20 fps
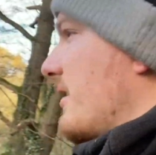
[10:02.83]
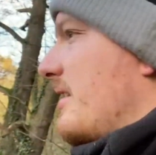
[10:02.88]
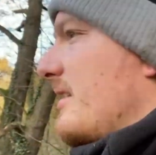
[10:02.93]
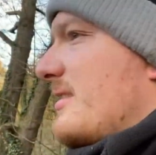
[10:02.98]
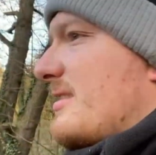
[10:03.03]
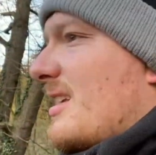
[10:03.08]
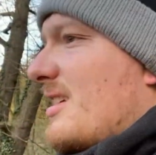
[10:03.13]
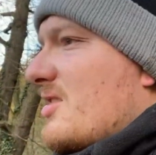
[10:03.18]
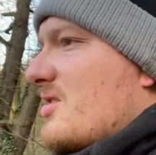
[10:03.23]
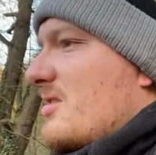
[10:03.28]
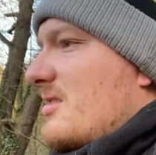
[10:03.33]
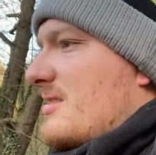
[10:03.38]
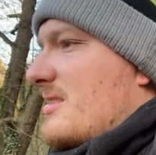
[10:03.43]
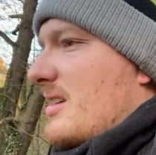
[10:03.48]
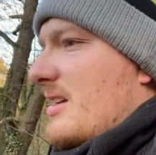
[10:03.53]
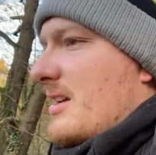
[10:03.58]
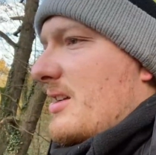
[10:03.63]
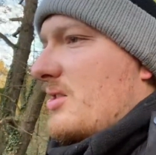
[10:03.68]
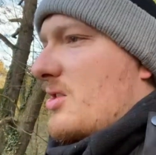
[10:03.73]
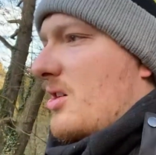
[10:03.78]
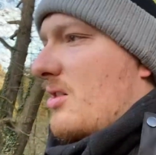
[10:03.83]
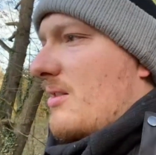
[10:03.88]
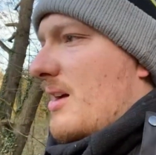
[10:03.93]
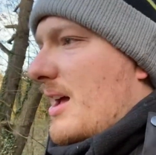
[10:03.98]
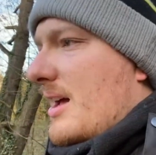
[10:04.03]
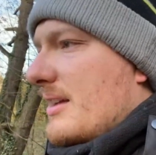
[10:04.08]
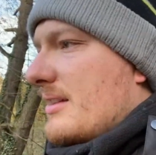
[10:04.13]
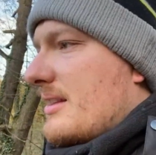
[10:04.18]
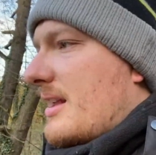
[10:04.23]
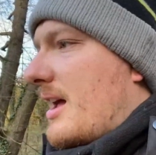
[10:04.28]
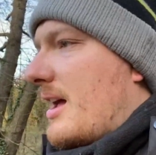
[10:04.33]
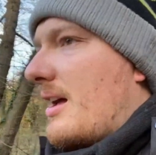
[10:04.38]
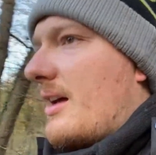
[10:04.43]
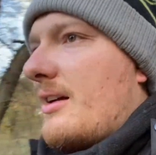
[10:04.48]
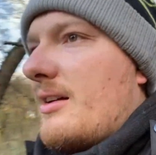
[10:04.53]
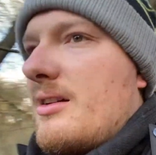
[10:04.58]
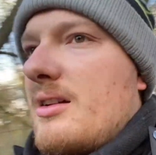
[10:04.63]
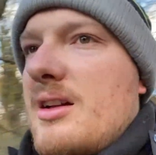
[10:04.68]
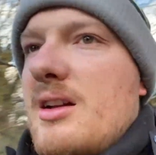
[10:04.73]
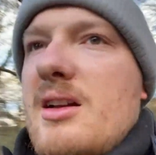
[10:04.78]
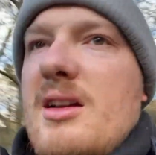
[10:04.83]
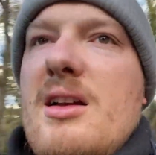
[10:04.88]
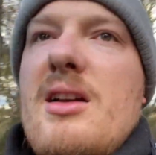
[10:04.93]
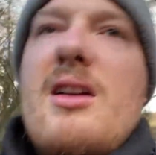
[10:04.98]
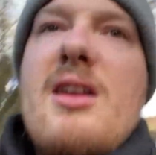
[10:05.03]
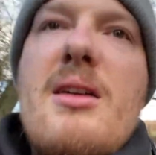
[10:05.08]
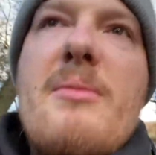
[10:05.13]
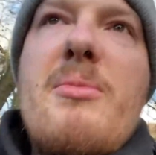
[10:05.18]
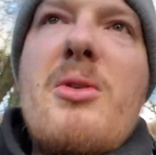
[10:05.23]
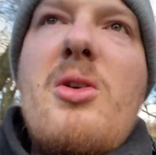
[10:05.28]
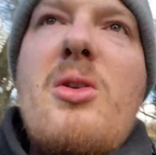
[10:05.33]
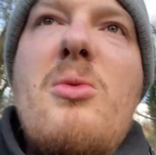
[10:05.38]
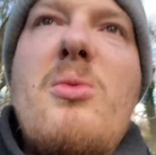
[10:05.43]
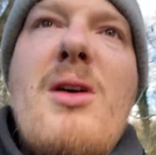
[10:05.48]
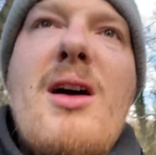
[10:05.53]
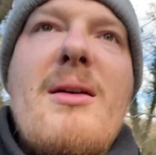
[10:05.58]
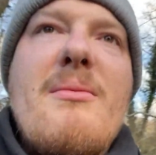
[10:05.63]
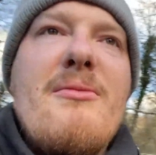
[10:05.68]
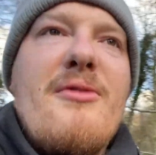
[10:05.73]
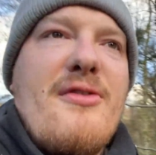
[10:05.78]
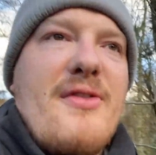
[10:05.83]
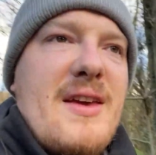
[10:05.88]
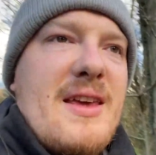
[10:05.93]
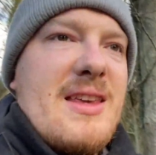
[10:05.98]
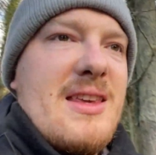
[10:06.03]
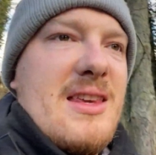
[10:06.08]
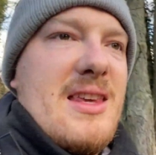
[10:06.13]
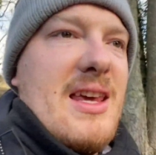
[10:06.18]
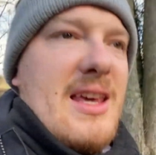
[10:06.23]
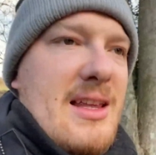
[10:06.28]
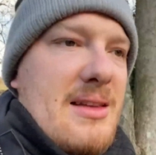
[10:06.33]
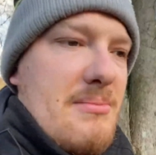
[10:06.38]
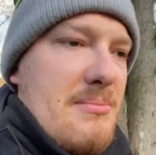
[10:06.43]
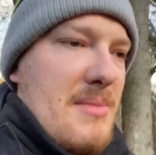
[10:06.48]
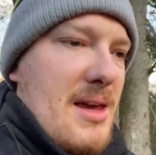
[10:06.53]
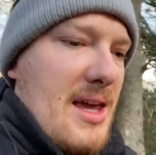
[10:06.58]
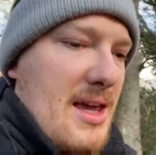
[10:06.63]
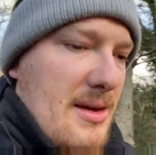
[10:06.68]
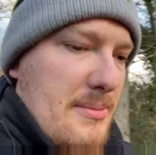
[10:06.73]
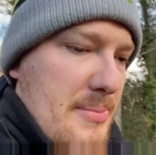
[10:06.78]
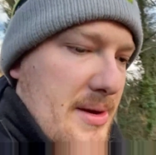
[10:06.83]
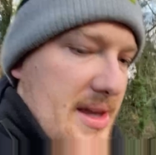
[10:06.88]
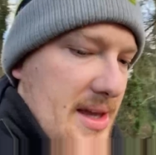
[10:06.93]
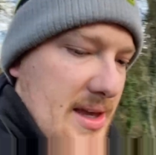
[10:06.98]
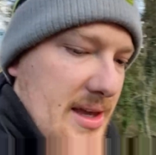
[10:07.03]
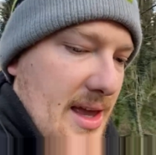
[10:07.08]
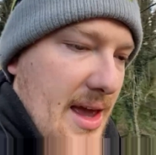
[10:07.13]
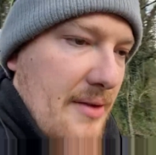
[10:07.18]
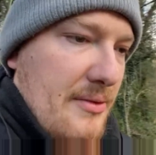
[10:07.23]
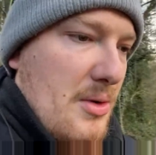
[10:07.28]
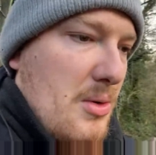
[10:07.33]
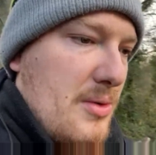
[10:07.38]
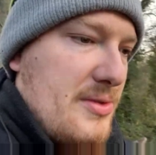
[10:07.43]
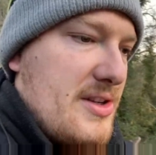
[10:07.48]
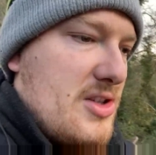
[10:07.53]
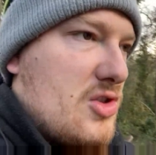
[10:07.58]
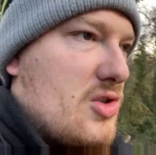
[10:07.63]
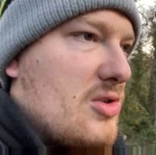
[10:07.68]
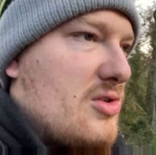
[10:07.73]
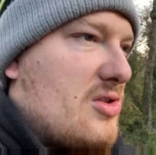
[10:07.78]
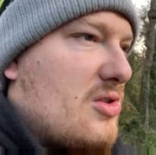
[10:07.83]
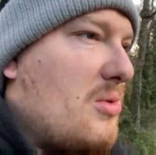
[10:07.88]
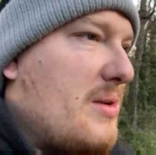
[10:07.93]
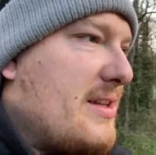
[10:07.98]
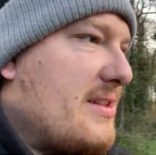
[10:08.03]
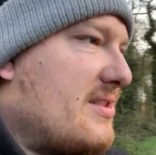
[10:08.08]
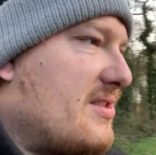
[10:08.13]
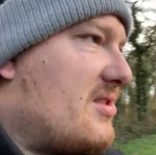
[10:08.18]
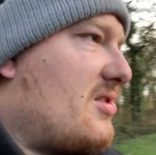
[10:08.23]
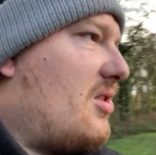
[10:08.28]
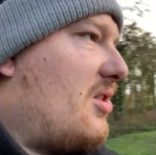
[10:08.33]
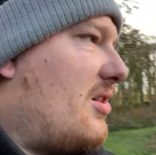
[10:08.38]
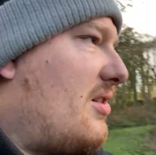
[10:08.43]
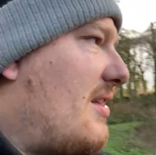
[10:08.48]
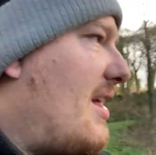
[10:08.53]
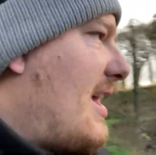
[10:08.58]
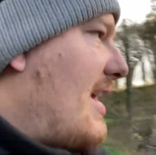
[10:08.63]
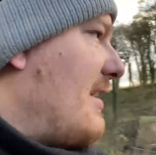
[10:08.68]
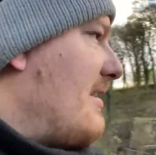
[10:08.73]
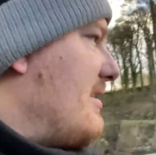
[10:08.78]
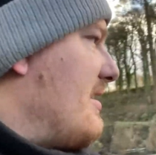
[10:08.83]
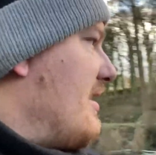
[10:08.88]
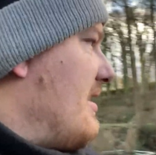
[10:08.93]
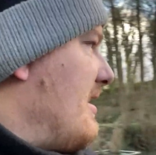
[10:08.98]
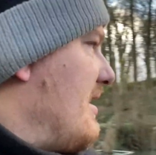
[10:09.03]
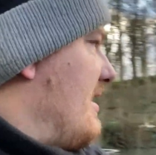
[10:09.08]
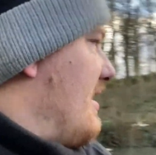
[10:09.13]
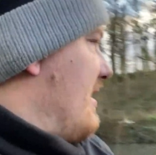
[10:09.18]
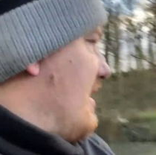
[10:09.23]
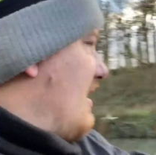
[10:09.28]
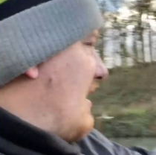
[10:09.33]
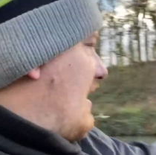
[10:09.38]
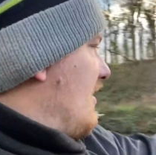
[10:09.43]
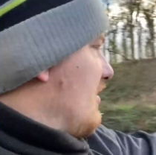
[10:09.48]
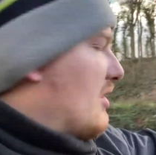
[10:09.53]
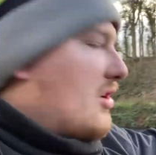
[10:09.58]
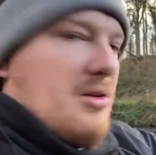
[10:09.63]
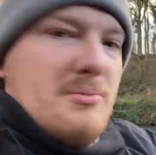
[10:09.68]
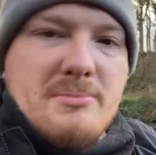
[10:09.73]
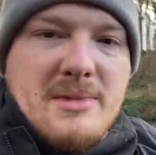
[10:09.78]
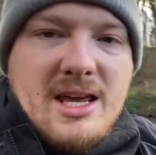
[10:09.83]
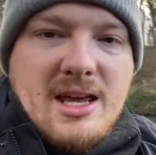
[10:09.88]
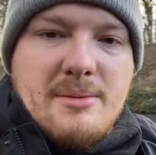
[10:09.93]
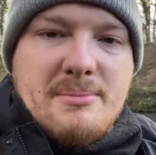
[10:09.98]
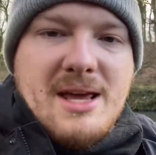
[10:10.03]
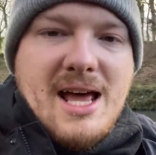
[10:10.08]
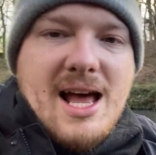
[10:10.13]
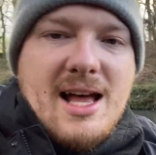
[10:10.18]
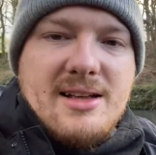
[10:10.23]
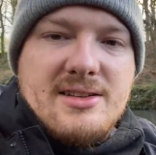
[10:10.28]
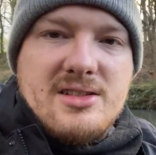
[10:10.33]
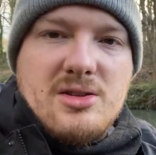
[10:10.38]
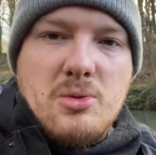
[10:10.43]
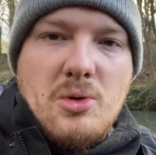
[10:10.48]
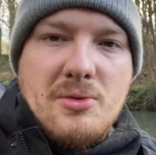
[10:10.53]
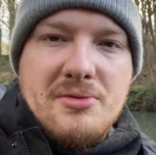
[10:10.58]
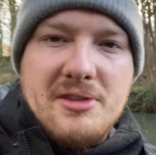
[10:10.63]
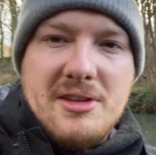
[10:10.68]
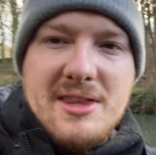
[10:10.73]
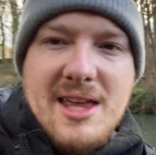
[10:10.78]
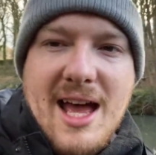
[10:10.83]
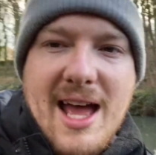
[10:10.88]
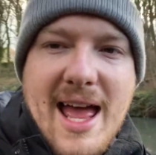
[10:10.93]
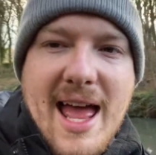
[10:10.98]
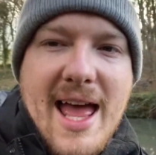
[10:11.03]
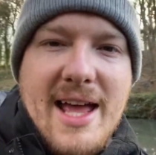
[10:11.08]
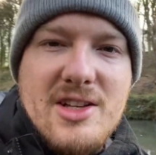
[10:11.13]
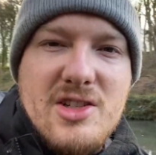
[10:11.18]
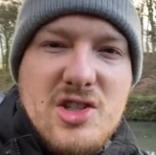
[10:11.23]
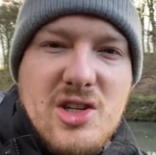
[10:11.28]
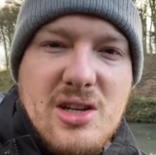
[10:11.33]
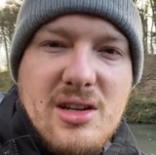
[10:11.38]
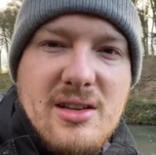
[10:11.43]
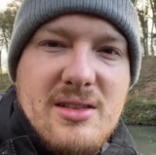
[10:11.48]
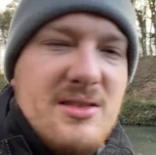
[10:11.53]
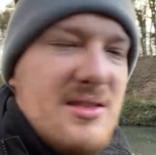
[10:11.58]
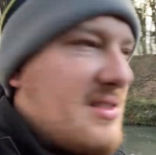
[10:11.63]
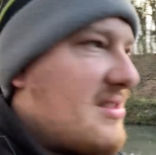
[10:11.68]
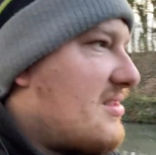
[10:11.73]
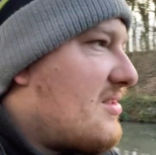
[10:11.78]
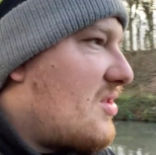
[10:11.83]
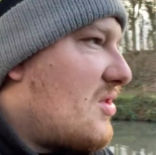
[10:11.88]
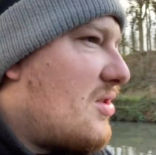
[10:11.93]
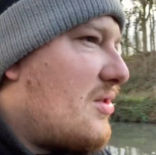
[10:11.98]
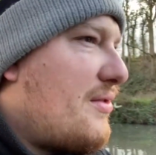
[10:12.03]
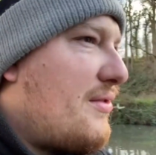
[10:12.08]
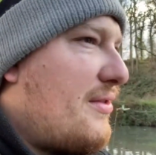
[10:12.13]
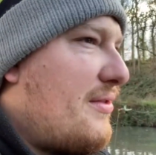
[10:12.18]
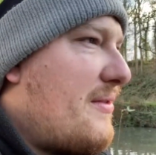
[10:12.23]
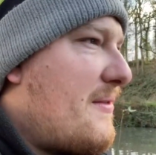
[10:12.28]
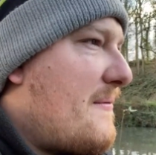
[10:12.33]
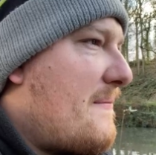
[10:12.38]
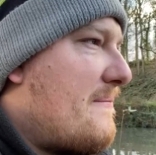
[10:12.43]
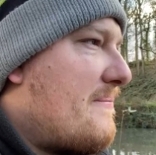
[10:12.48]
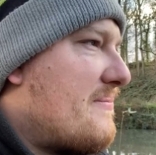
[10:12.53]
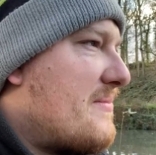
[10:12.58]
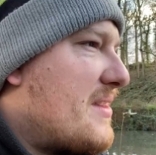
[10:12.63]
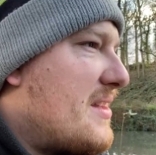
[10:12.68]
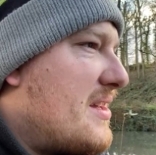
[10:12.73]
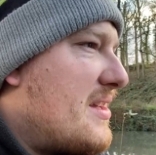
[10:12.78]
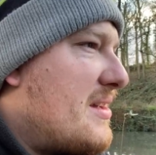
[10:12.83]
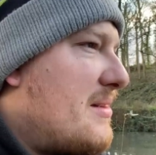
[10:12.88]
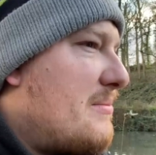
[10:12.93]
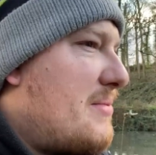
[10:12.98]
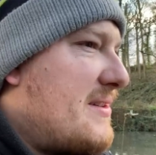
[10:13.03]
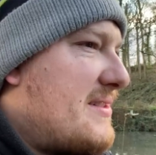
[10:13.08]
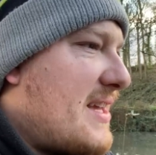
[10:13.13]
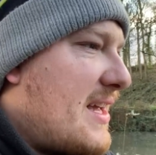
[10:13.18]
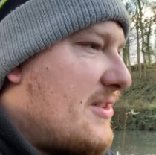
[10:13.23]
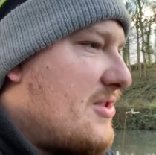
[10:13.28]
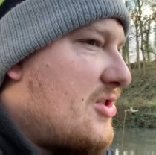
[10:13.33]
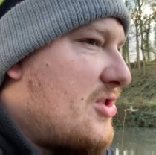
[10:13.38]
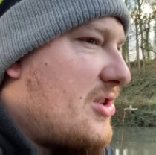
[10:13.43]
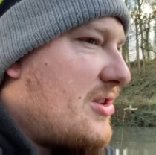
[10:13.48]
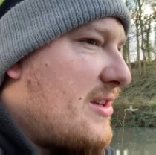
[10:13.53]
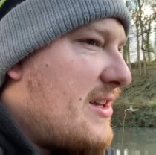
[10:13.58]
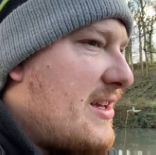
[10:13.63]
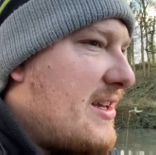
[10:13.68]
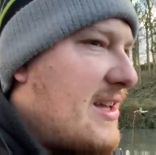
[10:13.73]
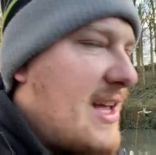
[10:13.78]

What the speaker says: It's actually turned all right now. But what I'm thinking, maybe everyone is just going sort of like, I don't know, maybe out to under that edge and stuff, potentially.